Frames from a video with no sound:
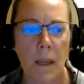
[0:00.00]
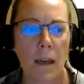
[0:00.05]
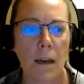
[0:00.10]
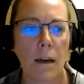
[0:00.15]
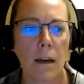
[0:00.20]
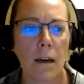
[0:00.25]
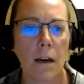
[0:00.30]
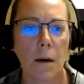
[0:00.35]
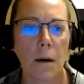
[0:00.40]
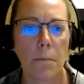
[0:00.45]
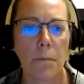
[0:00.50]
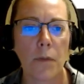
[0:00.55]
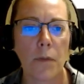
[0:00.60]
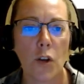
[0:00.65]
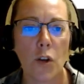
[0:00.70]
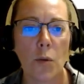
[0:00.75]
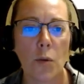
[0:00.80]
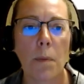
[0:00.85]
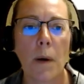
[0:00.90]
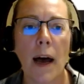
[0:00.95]

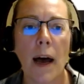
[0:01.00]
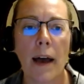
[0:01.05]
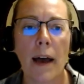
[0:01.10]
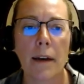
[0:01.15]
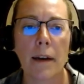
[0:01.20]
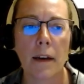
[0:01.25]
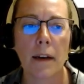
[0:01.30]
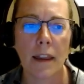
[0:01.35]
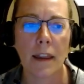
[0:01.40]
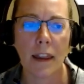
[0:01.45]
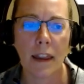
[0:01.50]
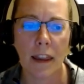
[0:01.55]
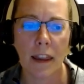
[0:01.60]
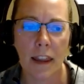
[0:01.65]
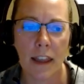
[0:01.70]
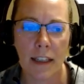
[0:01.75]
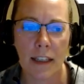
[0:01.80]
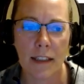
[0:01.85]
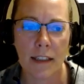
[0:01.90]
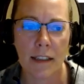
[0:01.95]
But
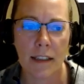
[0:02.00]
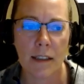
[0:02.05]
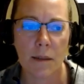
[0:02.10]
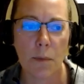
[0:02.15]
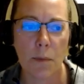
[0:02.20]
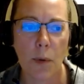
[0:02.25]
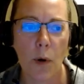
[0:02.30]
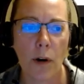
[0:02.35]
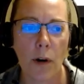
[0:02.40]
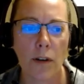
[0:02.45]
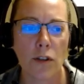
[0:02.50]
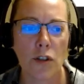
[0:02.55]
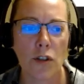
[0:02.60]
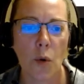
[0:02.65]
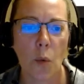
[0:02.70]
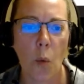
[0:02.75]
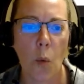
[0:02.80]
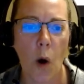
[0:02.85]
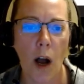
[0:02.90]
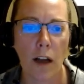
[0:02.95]
this is important
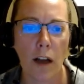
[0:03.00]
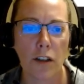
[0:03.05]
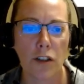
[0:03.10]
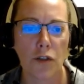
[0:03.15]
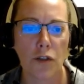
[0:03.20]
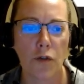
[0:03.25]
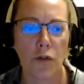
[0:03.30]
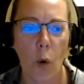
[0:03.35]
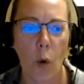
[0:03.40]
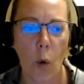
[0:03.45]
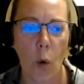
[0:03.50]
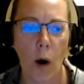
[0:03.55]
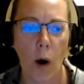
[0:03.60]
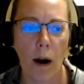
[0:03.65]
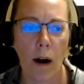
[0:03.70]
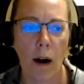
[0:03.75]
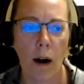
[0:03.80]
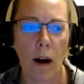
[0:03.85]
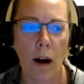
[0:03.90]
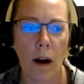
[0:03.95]
to watch
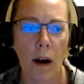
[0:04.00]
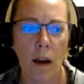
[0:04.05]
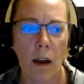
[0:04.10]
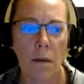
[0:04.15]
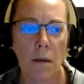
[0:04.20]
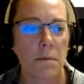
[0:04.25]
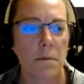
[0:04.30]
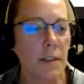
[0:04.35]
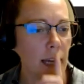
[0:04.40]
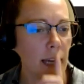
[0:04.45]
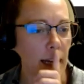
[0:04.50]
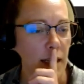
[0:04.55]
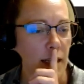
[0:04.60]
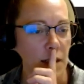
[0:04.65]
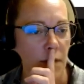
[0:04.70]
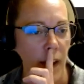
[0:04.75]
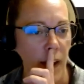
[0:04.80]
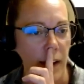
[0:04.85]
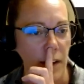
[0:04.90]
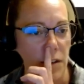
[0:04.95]
for
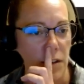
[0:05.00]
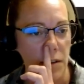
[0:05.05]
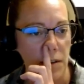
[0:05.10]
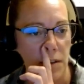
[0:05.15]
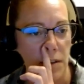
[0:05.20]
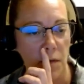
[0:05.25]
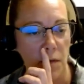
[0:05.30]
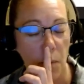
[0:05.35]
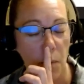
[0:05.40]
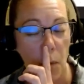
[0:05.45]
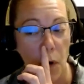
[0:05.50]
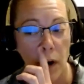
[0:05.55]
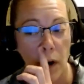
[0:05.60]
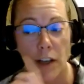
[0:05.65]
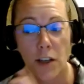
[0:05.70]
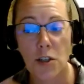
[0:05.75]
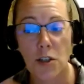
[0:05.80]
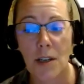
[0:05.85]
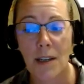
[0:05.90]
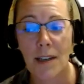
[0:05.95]
satisfactions of
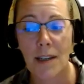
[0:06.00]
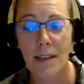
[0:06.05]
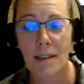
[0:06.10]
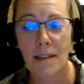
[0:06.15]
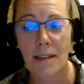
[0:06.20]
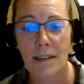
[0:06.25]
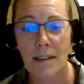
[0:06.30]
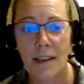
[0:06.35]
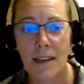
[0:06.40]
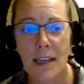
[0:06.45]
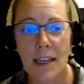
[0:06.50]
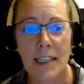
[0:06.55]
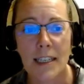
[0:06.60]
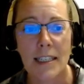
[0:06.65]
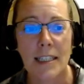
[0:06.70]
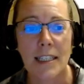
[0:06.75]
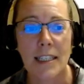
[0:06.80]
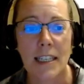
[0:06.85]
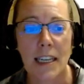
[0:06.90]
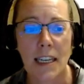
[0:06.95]
mortgages,
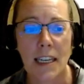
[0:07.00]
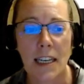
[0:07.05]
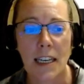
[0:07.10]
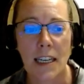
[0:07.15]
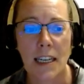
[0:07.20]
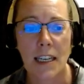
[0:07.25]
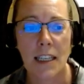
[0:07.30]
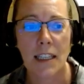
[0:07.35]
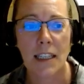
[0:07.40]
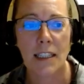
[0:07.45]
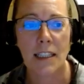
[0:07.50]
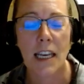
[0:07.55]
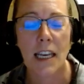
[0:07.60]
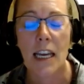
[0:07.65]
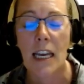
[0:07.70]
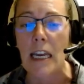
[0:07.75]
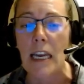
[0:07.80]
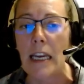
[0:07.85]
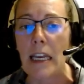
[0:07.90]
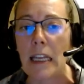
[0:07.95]
deeds,
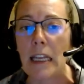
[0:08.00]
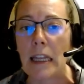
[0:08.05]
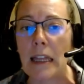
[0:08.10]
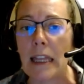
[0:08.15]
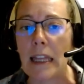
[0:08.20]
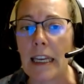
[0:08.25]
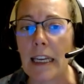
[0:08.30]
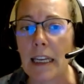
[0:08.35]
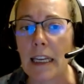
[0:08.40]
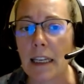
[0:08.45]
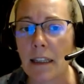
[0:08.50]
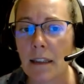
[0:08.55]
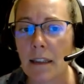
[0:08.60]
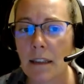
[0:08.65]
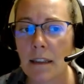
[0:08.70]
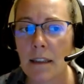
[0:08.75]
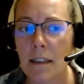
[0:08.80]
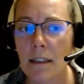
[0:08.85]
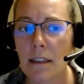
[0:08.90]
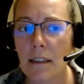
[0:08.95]
any
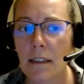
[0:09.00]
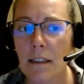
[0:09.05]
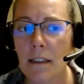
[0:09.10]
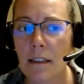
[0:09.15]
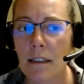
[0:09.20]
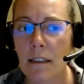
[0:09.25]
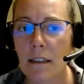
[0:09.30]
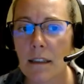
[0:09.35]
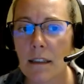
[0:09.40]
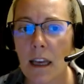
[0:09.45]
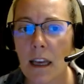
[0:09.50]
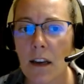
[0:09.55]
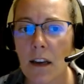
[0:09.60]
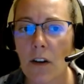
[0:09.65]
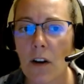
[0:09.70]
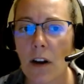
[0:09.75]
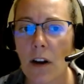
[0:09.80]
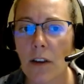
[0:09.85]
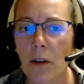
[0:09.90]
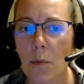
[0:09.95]
liens that
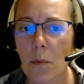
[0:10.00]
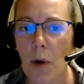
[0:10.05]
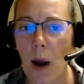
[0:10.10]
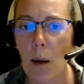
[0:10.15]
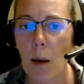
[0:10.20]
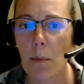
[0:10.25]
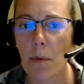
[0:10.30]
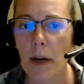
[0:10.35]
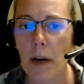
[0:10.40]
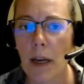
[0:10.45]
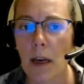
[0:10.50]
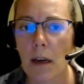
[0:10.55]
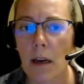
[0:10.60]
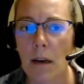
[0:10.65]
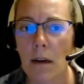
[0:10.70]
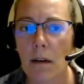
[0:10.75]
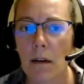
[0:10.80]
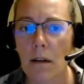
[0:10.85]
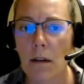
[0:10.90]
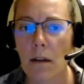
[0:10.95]
are on the
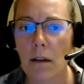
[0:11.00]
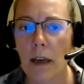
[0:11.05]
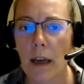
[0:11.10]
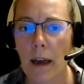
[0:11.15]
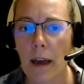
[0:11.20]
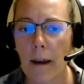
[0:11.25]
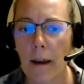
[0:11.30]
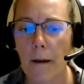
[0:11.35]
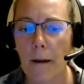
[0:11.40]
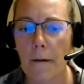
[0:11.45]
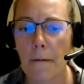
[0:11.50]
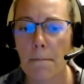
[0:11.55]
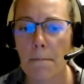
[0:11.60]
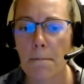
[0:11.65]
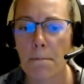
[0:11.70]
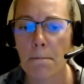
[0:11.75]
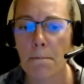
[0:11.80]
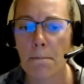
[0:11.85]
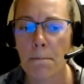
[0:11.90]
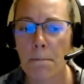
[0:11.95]
property. Okay.
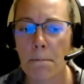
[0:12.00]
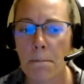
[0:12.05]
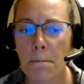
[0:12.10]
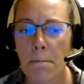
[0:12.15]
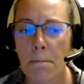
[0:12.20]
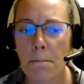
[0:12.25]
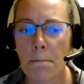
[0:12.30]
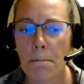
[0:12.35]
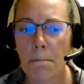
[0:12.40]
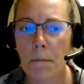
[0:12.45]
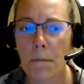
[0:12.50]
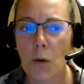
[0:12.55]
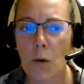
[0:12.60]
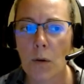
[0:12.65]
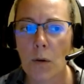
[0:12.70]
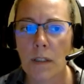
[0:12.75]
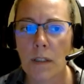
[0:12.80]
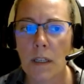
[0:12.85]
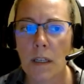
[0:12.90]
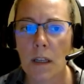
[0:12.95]
You
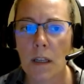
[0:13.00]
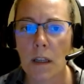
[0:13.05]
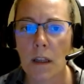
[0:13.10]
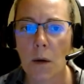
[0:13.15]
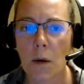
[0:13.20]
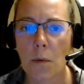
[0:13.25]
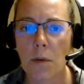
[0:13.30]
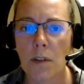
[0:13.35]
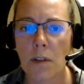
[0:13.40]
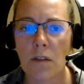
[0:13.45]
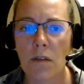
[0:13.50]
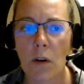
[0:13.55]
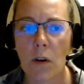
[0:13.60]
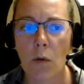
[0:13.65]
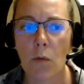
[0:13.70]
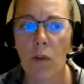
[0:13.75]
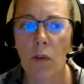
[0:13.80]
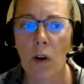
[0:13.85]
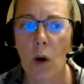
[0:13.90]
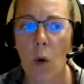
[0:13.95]
can see that there was a
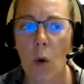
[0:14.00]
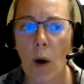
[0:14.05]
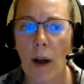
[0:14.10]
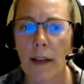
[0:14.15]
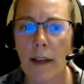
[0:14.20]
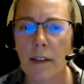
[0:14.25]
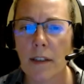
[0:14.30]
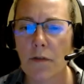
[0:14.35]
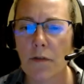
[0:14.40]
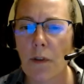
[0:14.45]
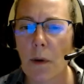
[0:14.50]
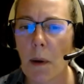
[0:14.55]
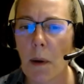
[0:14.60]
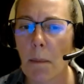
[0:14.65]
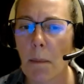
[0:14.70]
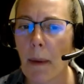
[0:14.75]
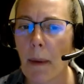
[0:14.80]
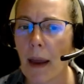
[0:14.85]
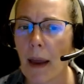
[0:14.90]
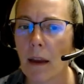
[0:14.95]
request from
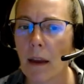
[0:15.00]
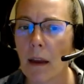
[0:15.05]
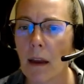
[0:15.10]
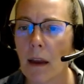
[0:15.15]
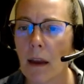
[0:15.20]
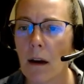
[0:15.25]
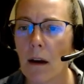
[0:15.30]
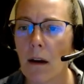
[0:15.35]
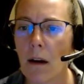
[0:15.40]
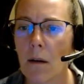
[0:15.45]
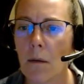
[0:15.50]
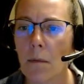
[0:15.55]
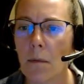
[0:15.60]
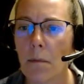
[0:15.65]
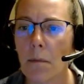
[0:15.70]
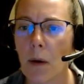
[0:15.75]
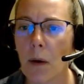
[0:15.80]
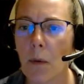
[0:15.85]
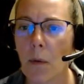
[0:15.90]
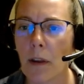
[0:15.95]
a bank here,
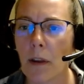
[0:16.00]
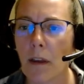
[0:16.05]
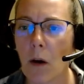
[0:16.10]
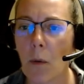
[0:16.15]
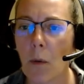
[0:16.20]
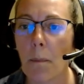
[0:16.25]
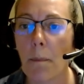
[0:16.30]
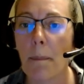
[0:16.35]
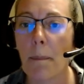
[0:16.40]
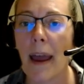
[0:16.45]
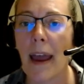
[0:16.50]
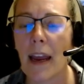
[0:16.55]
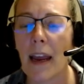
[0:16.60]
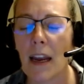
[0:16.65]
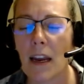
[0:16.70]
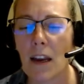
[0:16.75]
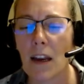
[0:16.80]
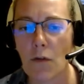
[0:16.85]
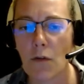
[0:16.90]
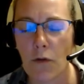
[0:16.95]
but without
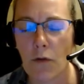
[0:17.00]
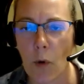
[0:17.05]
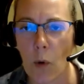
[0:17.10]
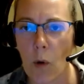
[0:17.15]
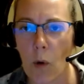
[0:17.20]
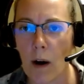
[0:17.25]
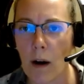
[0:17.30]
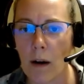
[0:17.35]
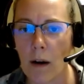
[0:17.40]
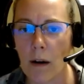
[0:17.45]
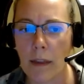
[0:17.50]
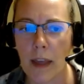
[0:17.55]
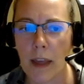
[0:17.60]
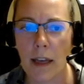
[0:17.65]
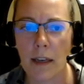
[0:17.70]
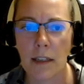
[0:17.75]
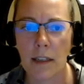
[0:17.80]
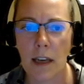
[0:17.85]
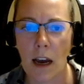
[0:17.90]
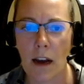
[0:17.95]
paying for
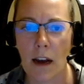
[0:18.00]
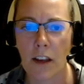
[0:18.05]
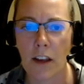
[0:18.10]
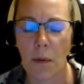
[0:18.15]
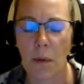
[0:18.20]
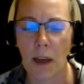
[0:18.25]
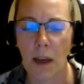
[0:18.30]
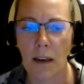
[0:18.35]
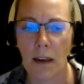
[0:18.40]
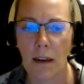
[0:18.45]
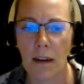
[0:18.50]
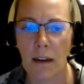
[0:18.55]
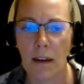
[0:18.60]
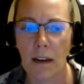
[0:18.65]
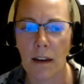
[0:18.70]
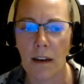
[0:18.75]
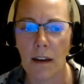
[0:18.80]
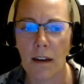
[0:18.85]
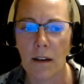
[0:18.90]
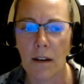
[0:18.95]
that document,